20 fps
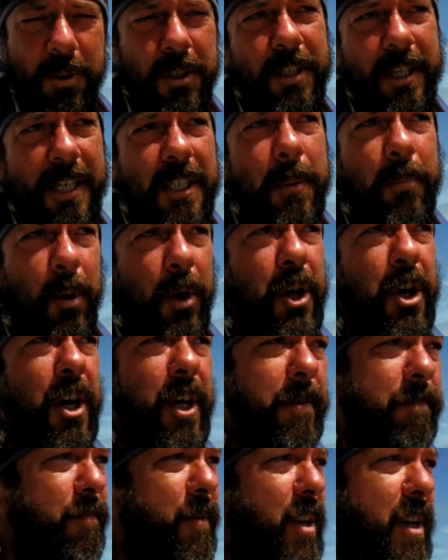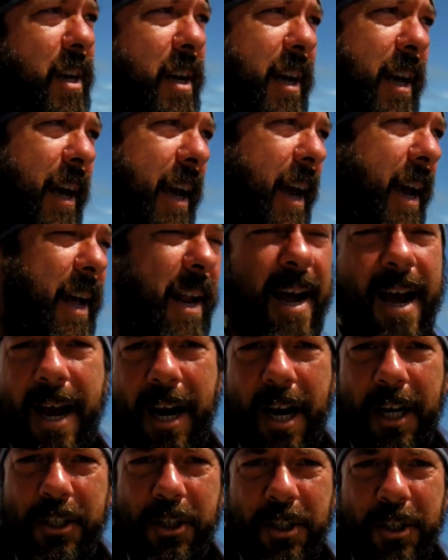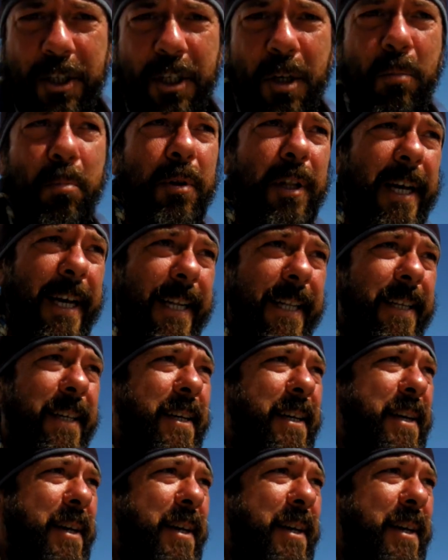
which is actually pretty good, and I shouldn't complain.